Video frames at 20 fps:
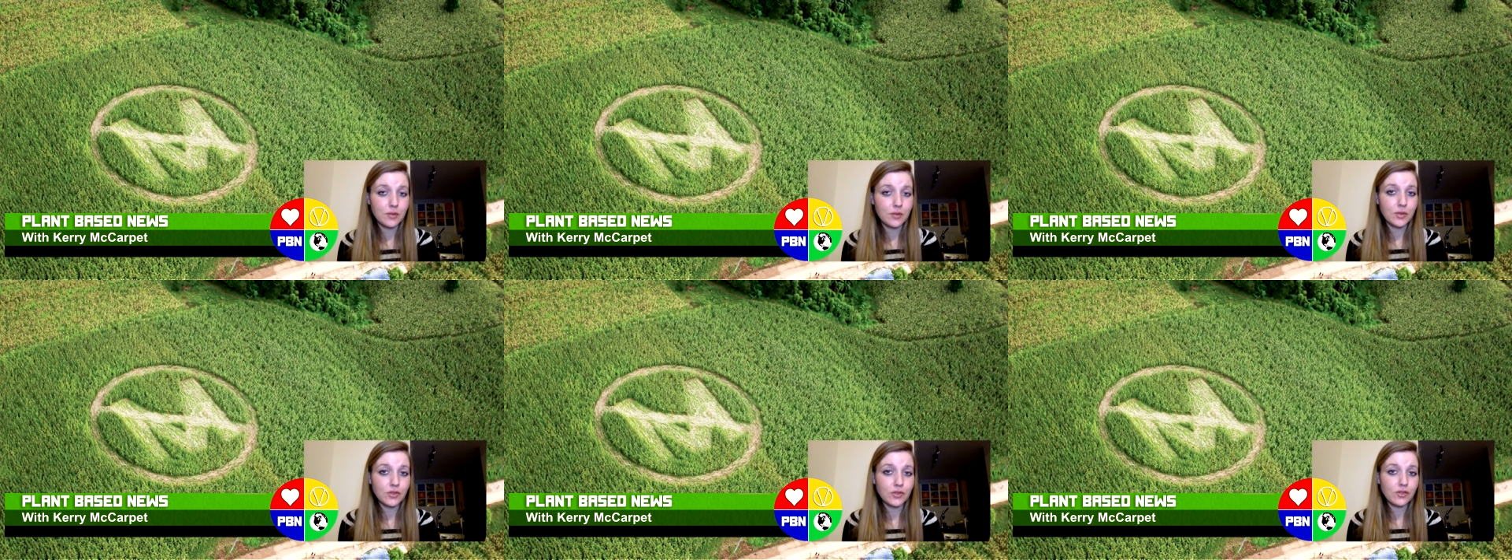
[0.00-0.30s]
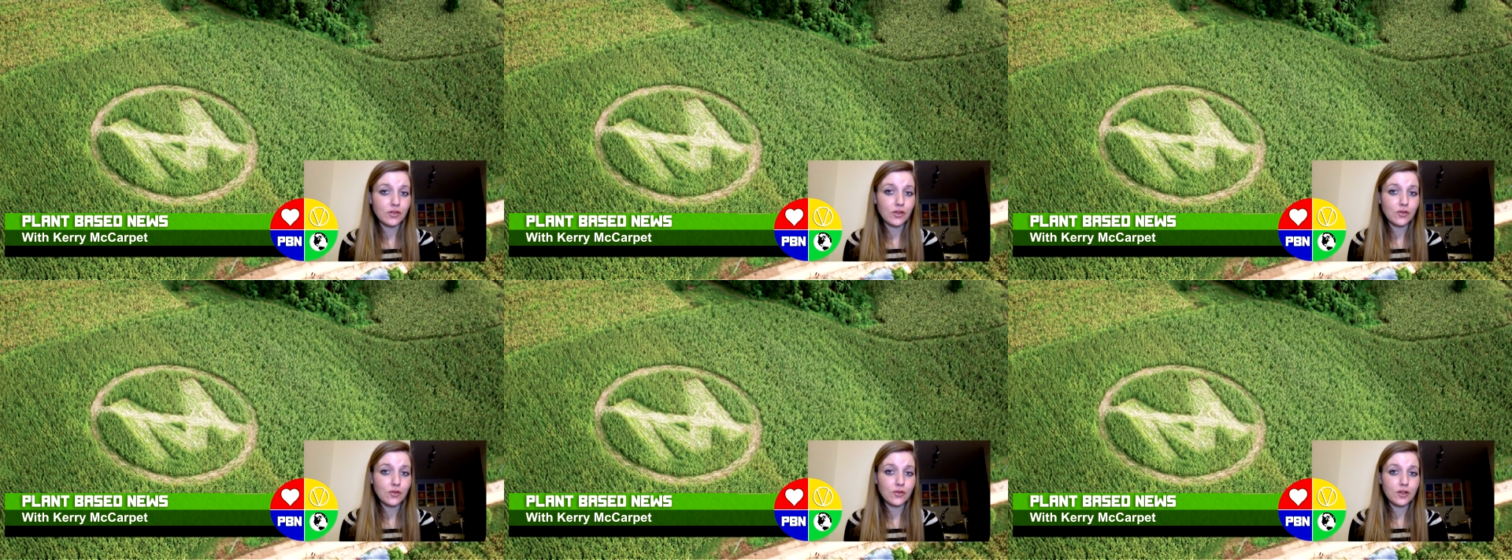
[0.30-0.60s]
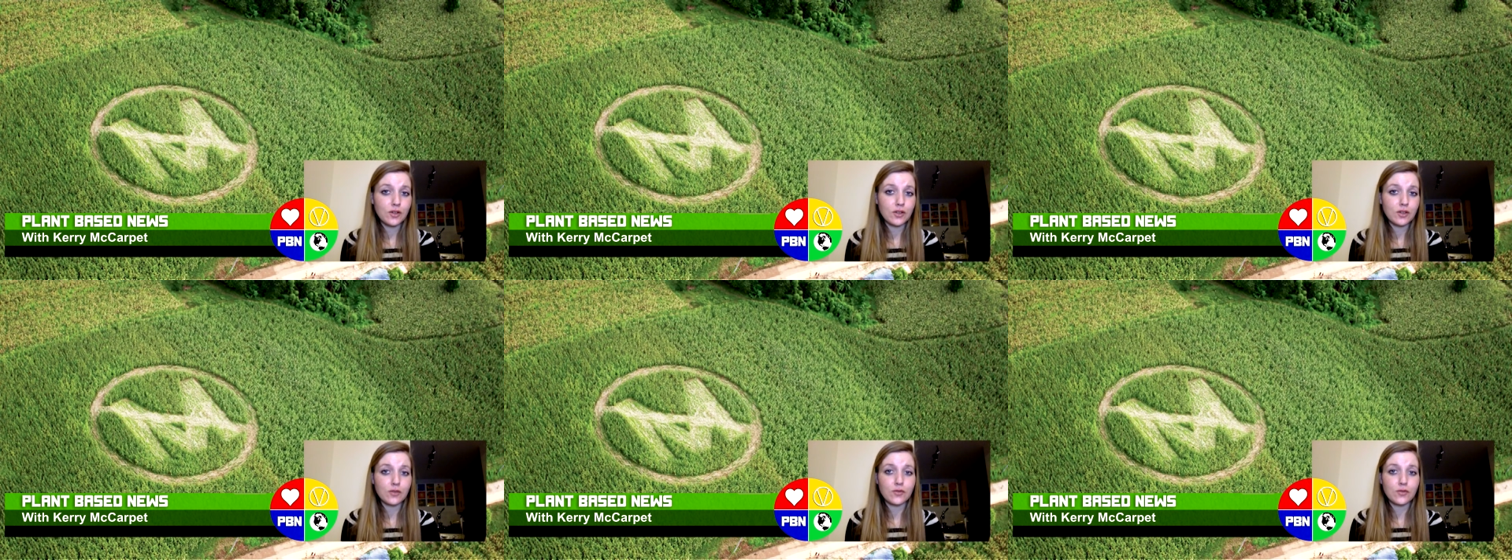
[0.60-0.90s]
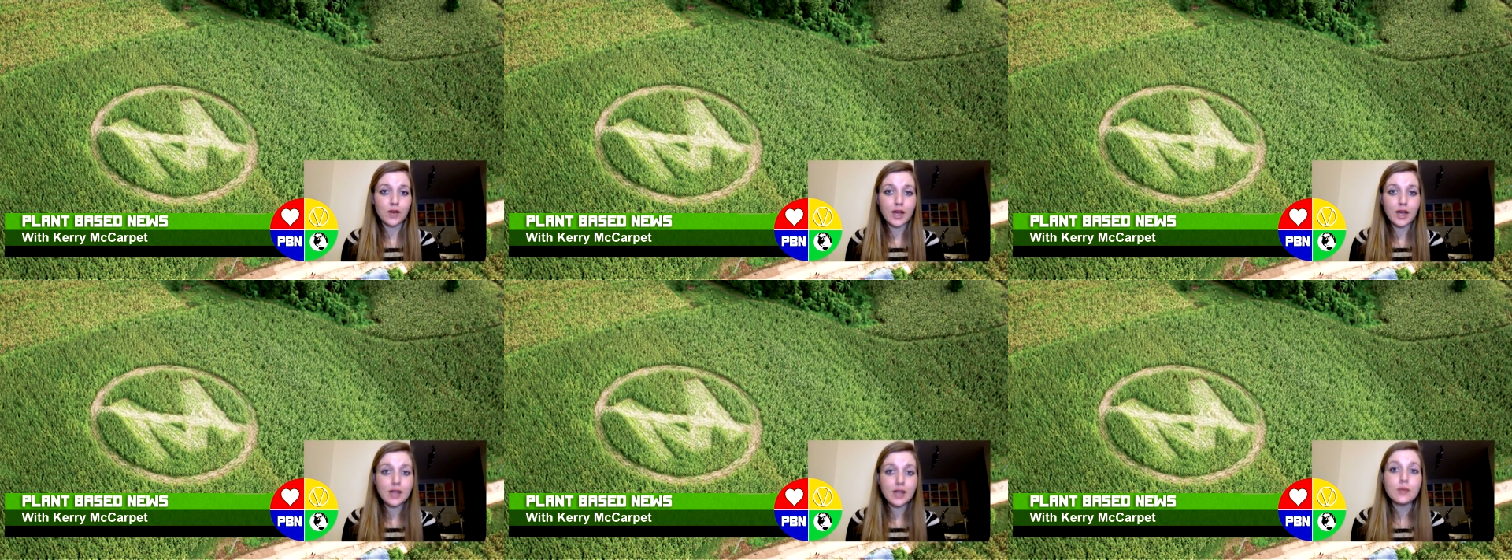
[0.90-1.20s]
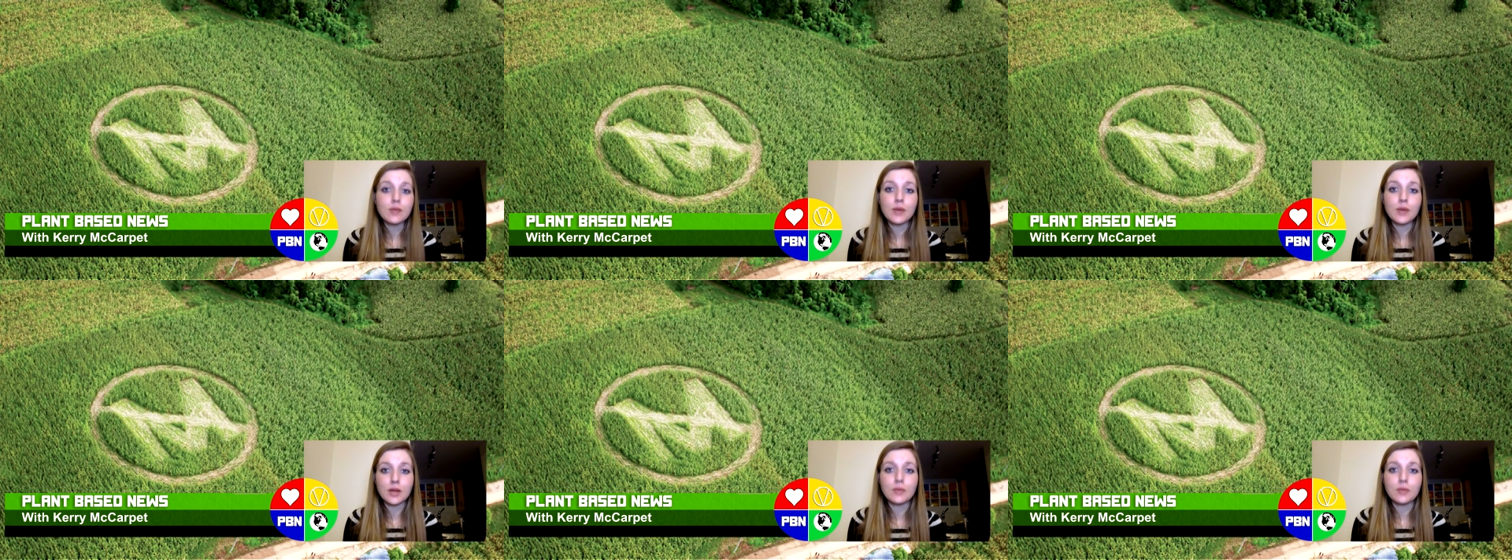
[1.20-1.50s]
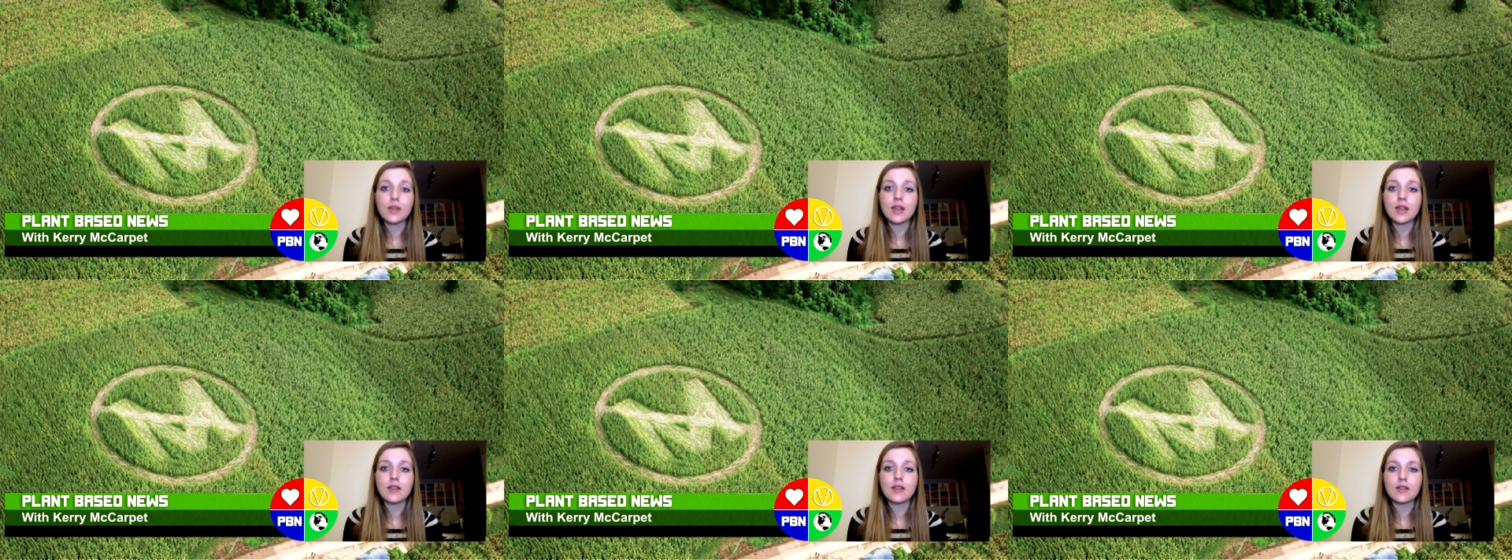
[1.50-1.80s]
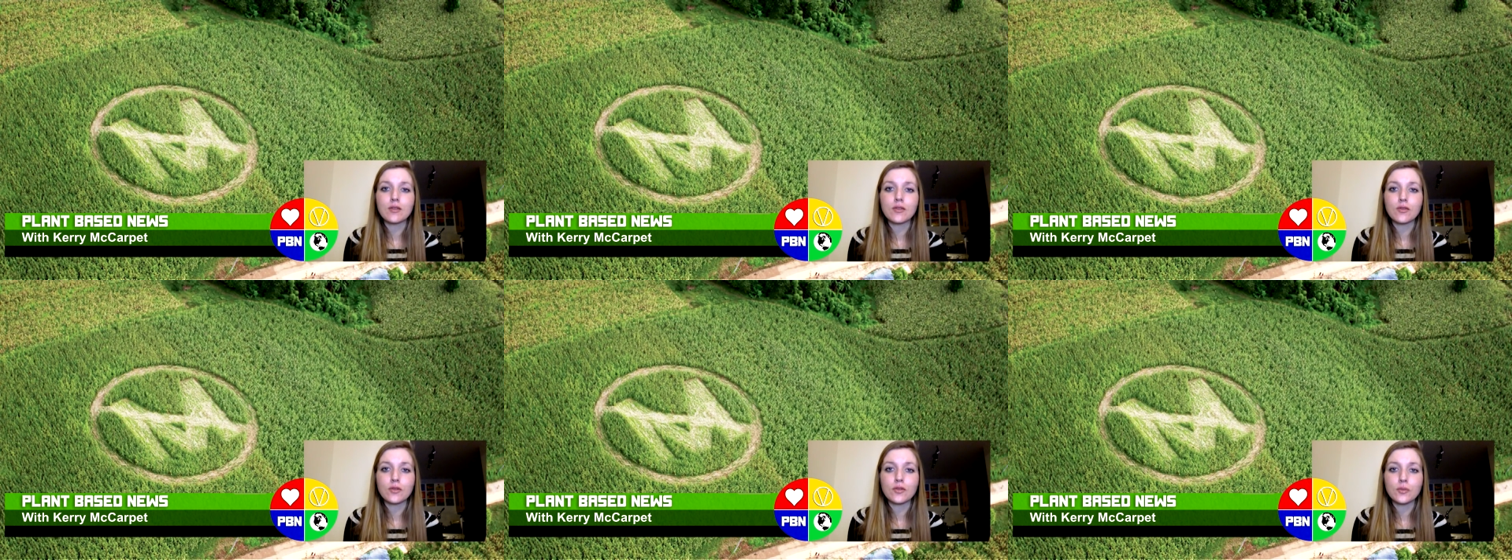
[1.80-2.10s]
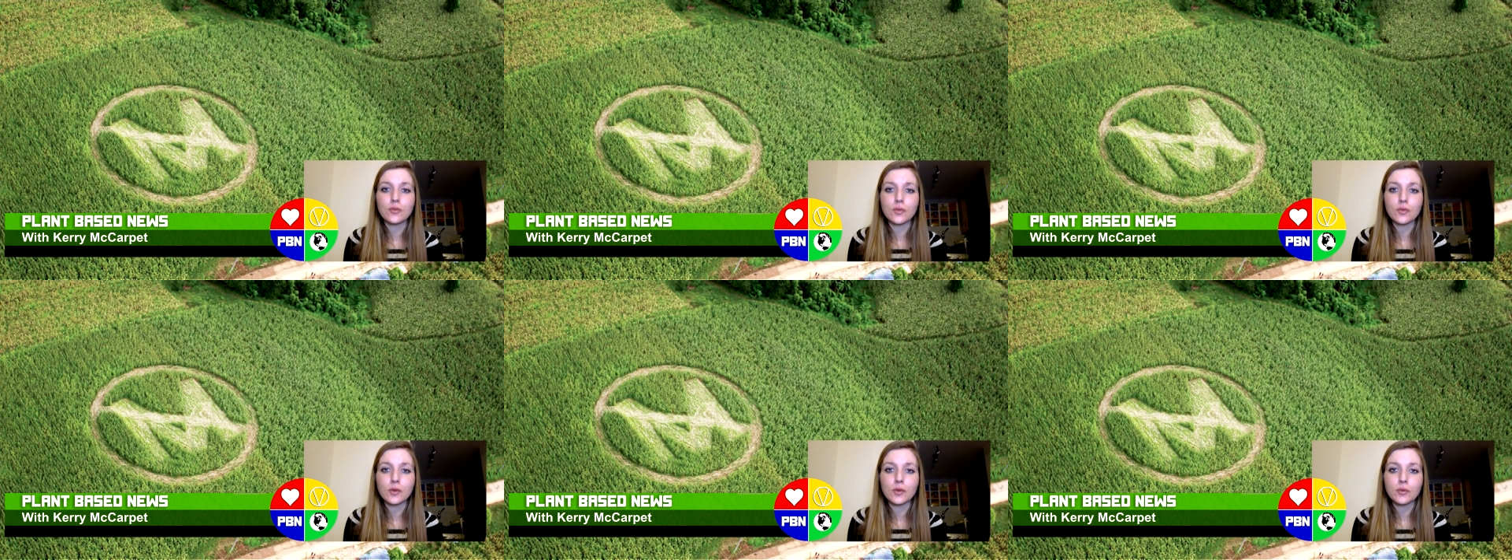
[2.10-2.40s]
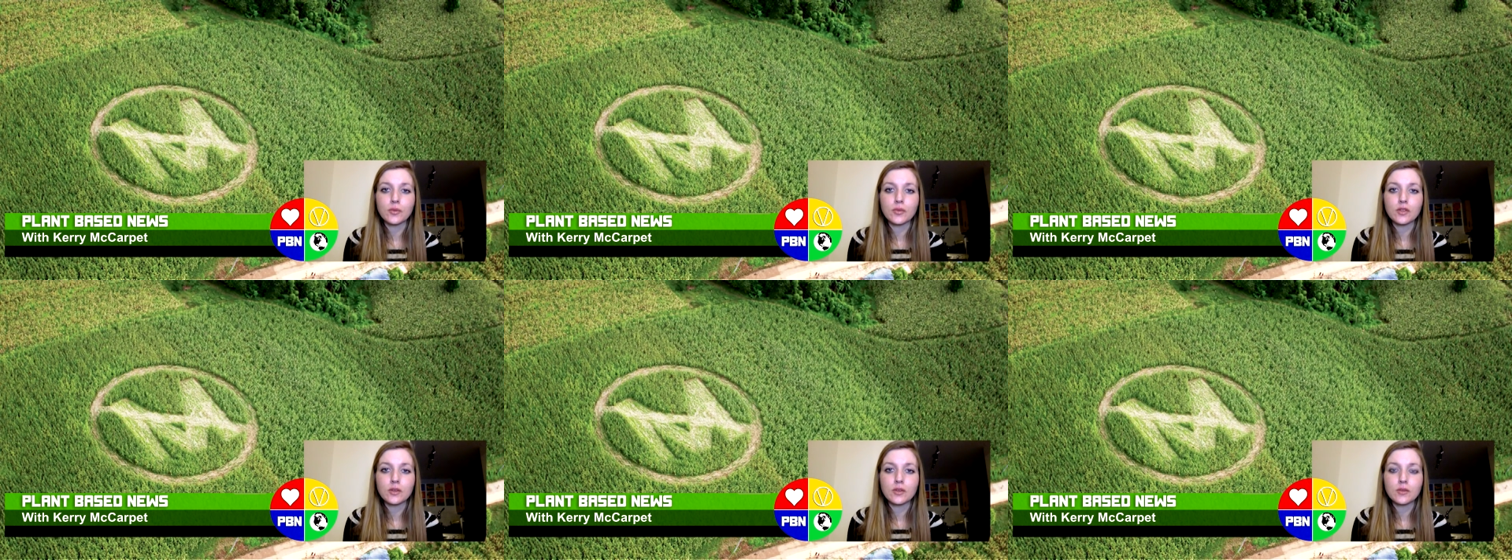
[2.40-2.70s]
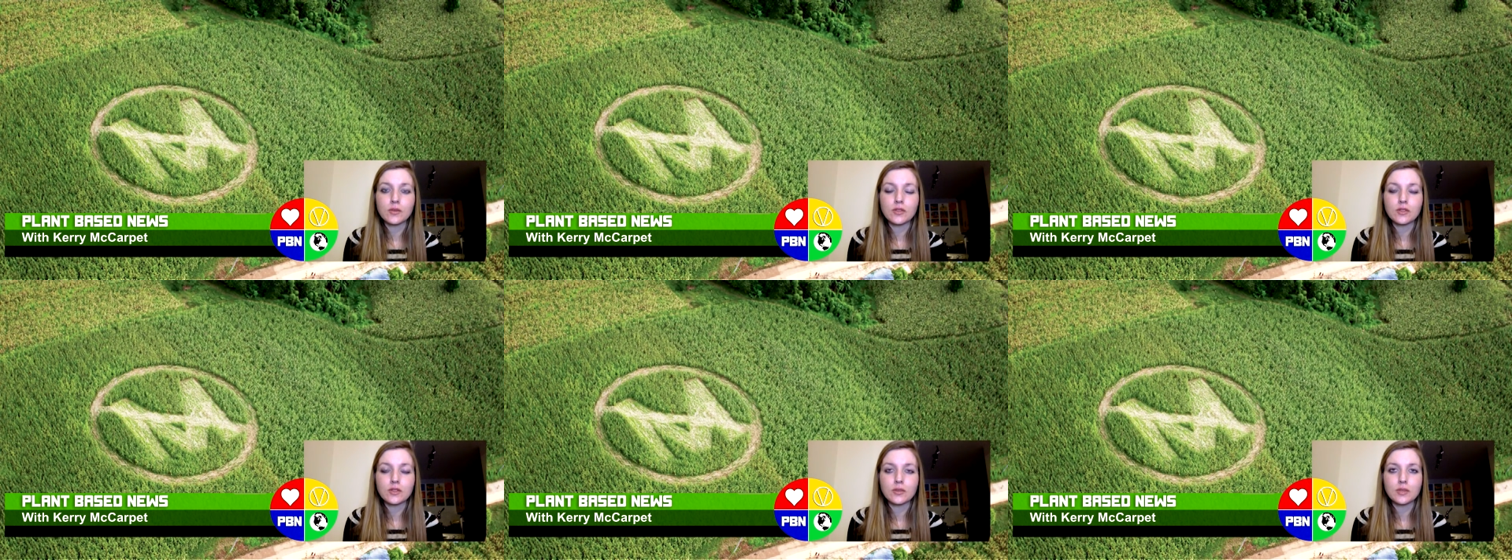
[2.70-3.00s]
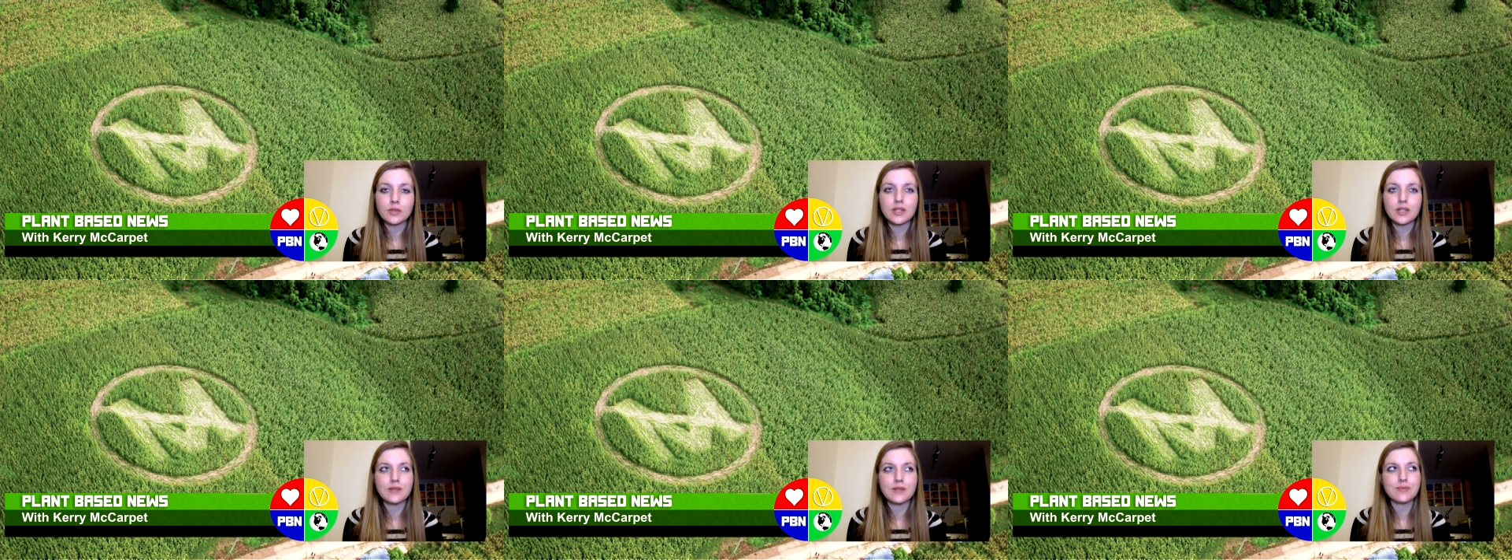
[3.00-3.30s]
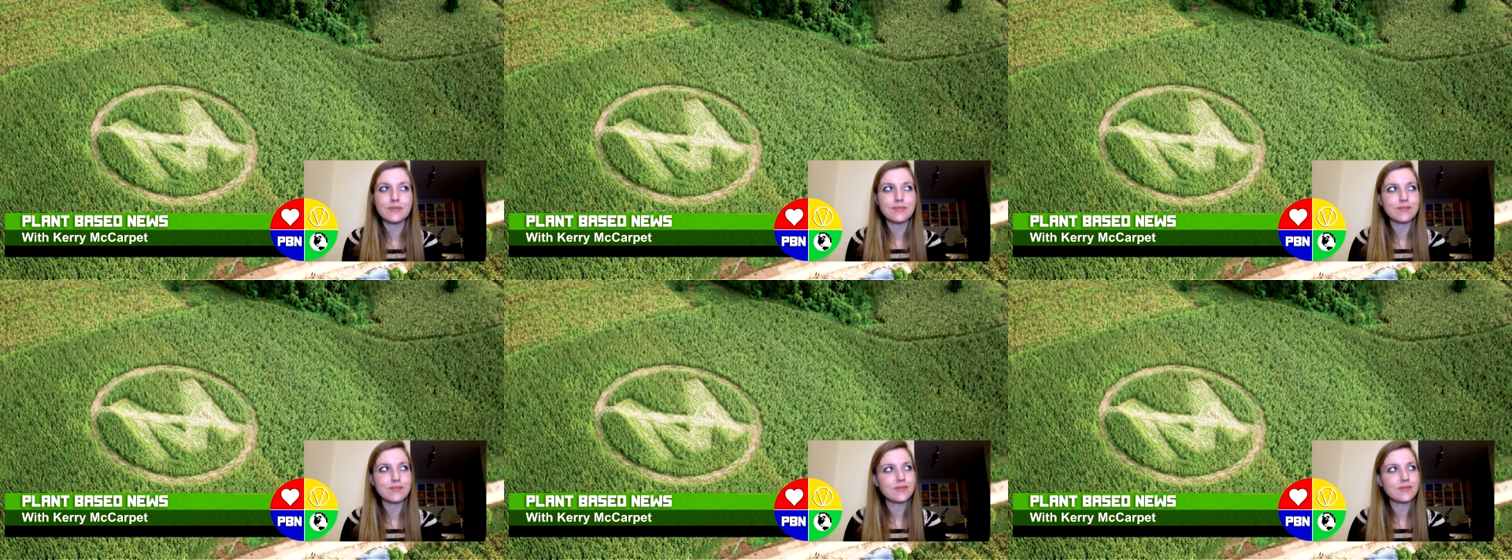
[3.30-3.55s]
But so far, the vibe I'm getting from them seems to be,